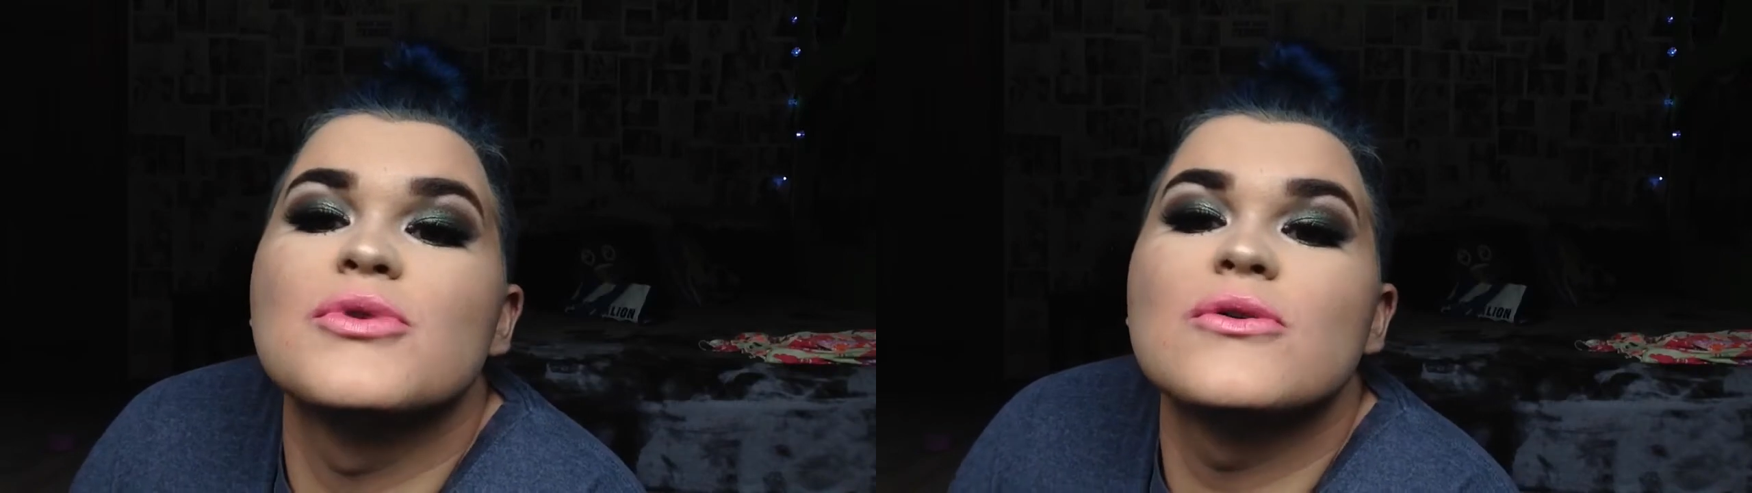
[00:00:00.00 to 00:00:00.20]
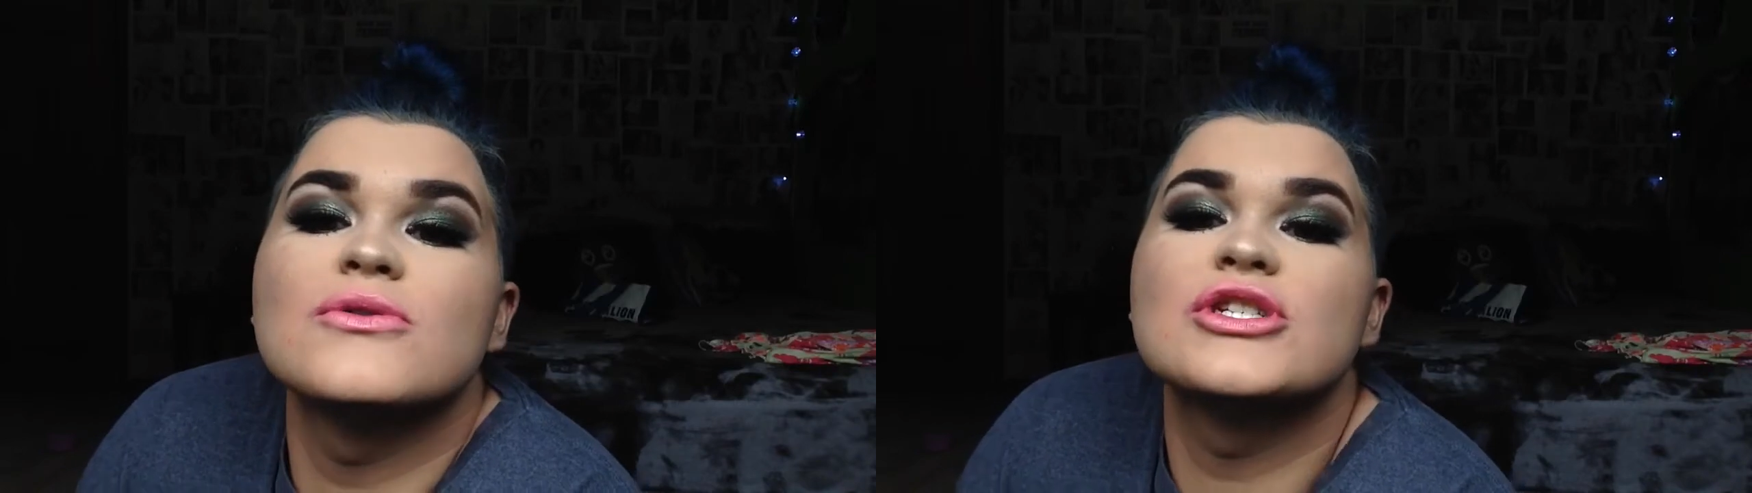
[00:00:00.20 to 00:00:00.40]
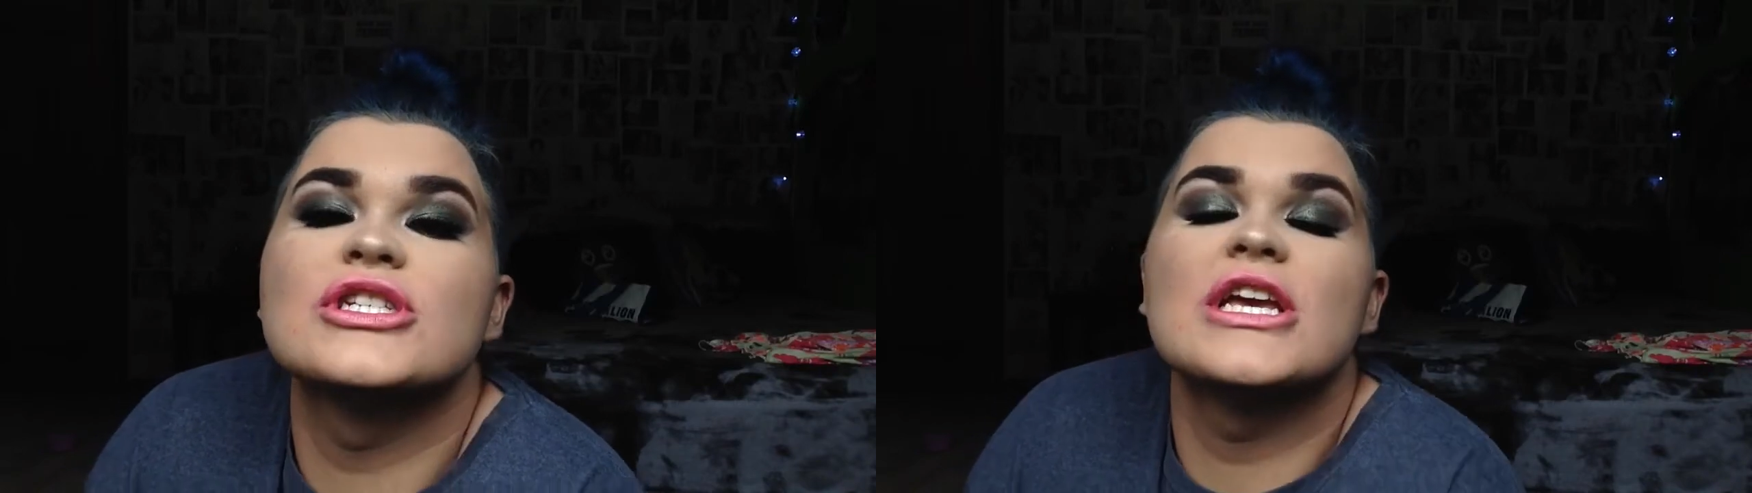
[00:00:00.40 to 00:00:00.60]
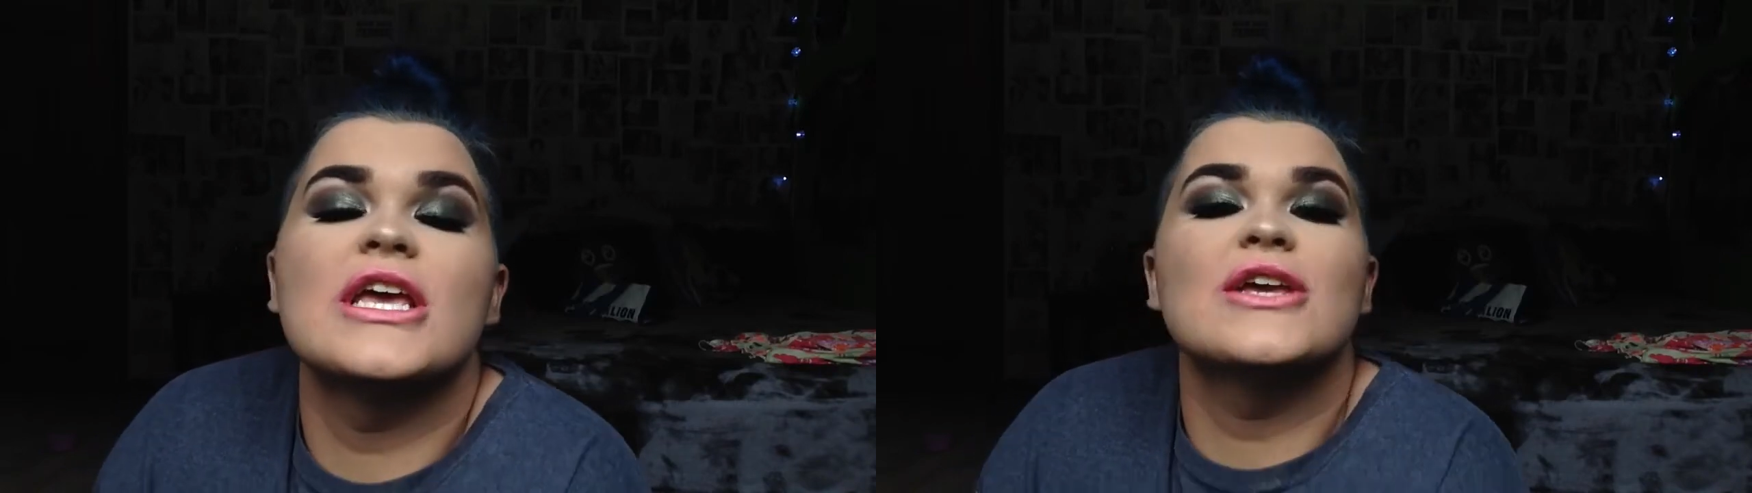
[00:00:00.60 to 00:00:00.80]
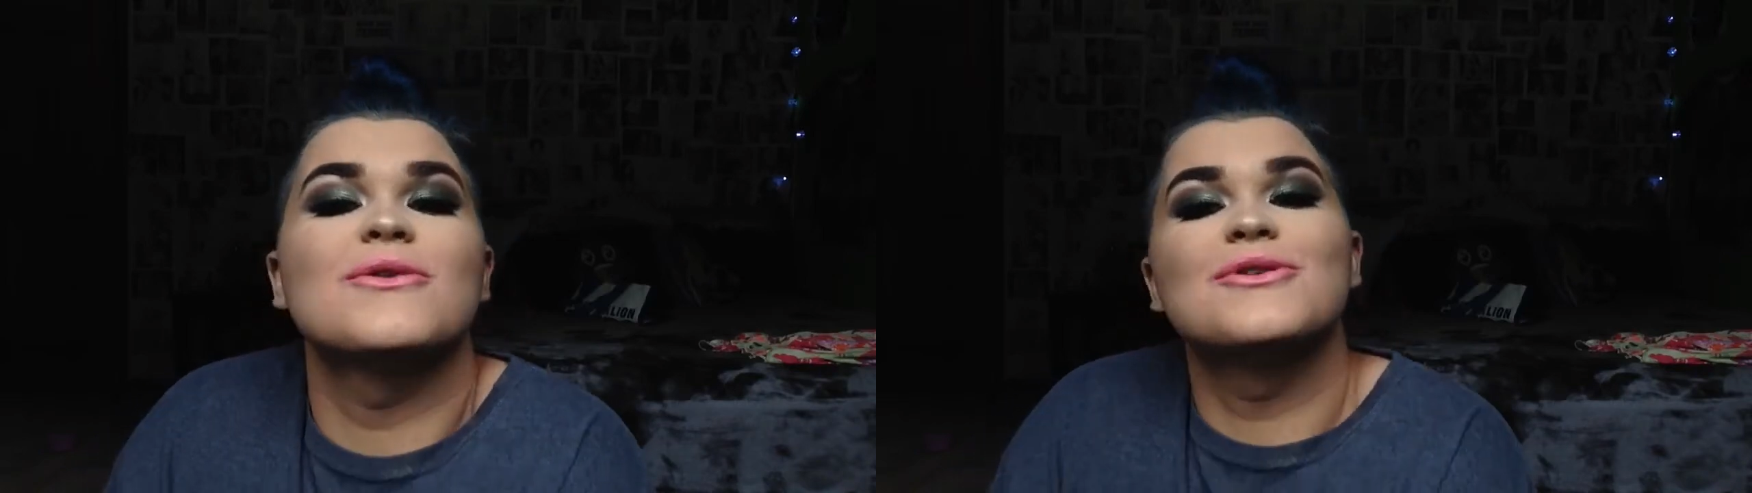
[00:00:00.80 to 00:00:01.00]

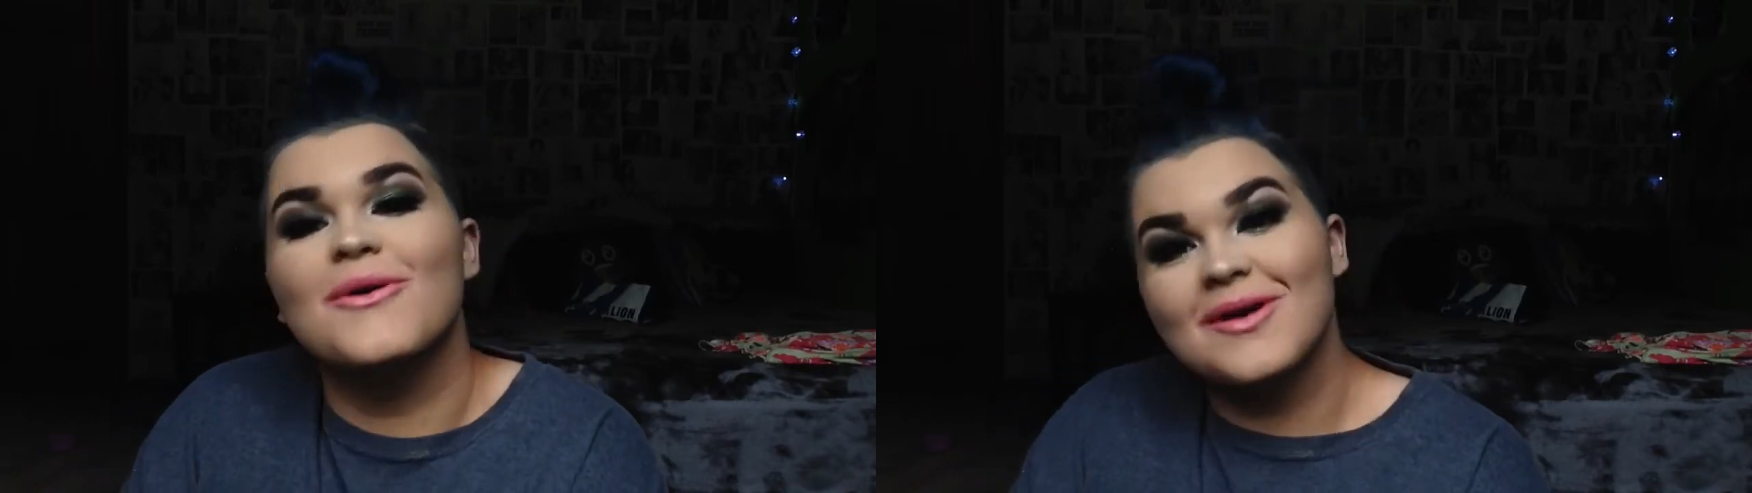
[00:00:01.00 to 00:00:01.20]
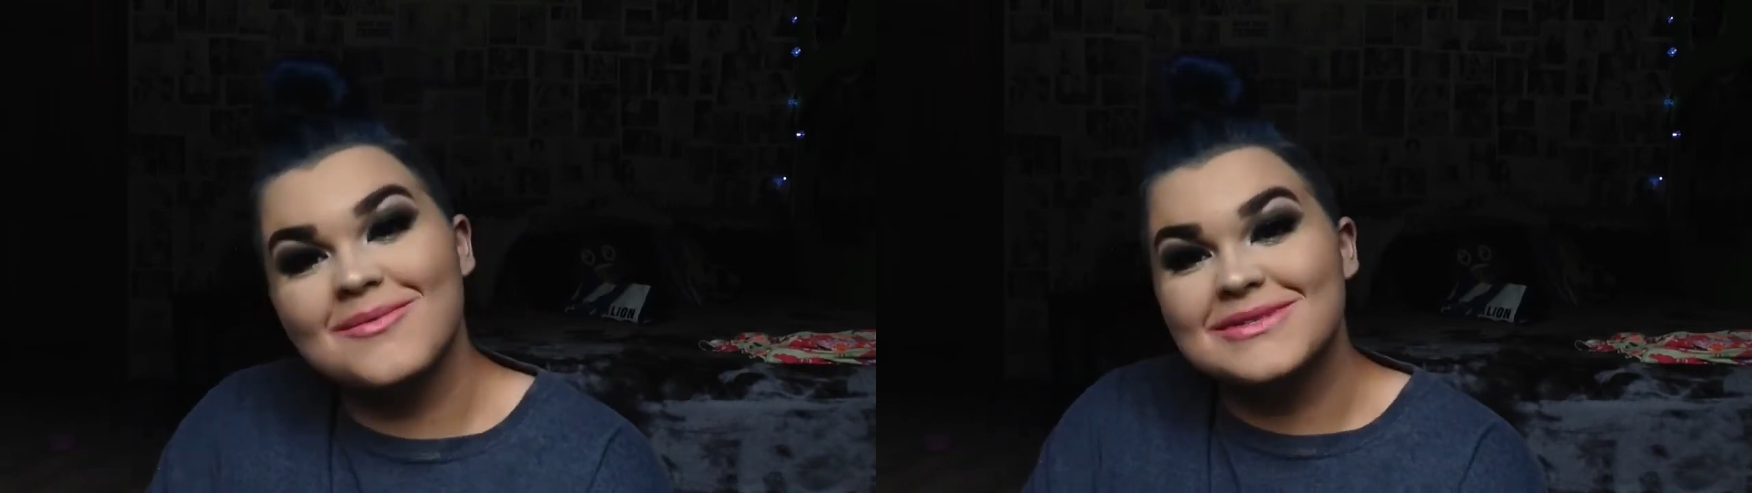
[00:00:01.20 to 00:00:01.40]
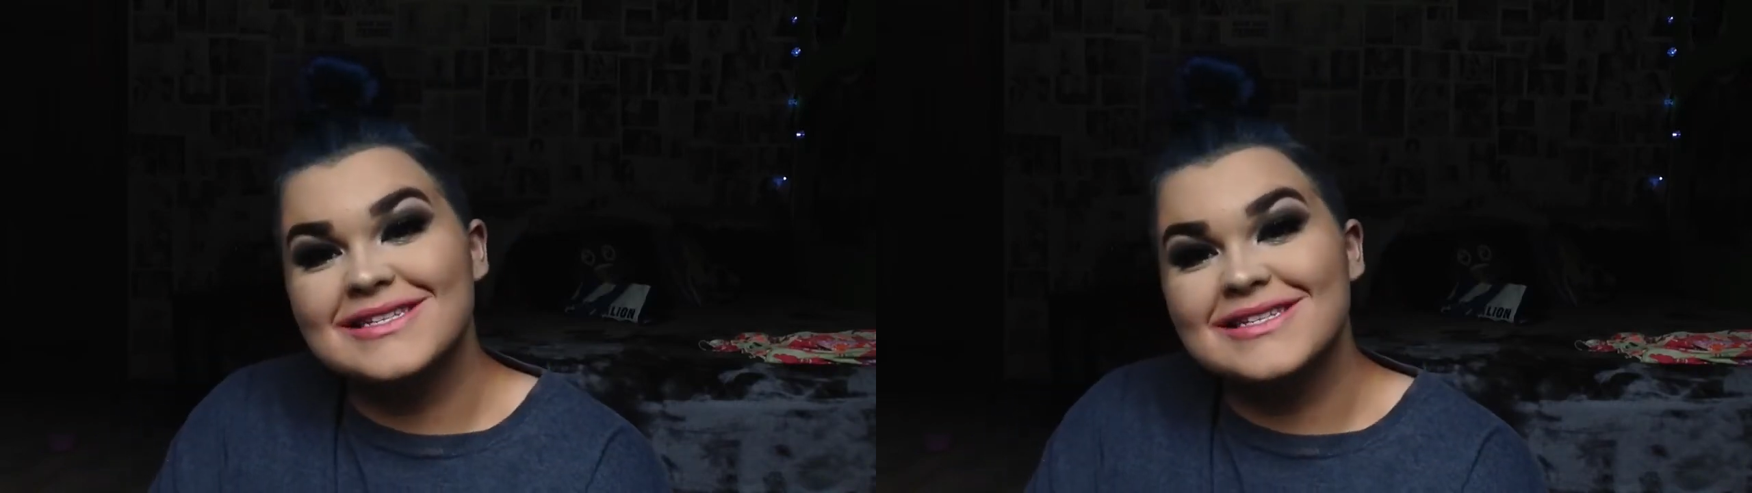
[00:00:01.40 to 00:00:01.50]
bullshit, you know what I'm